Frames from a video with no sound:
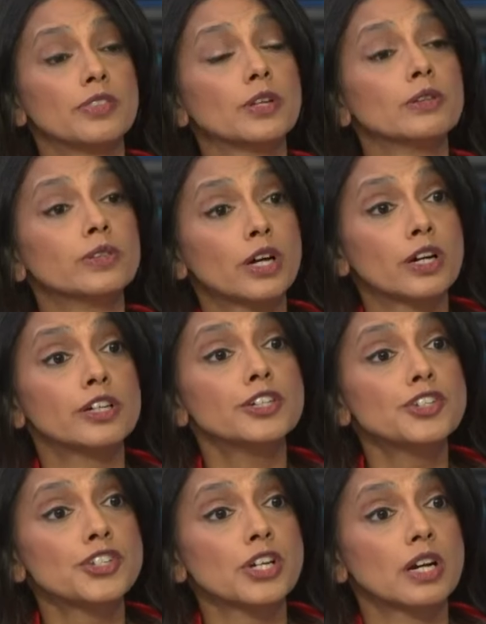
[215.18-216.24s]
the
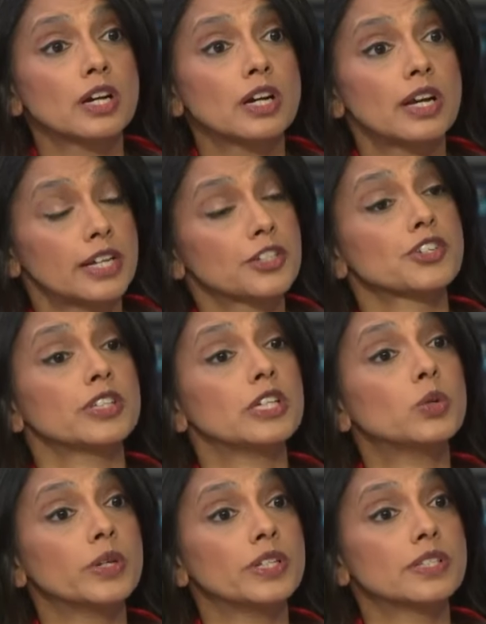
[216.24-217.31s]
large are actually
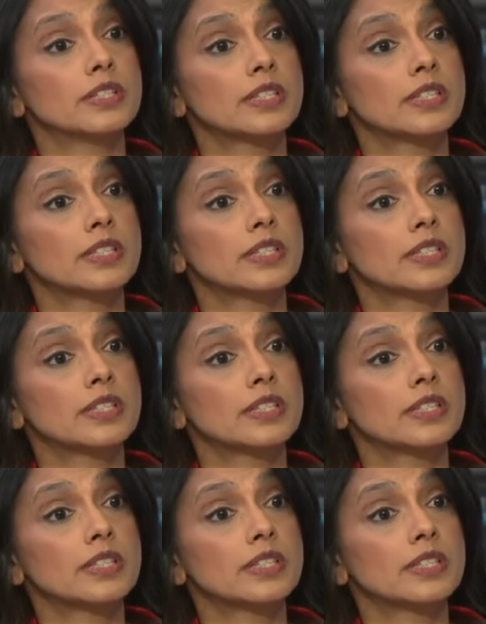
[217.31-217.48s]
going to